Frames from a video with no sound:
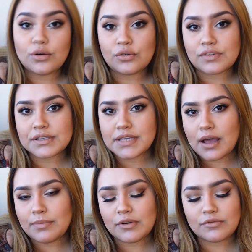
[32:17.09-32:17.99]
over
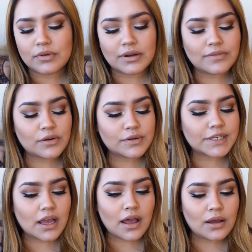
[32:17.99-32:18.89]
top of what I've
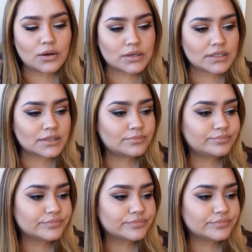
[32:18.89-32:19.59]
already got on.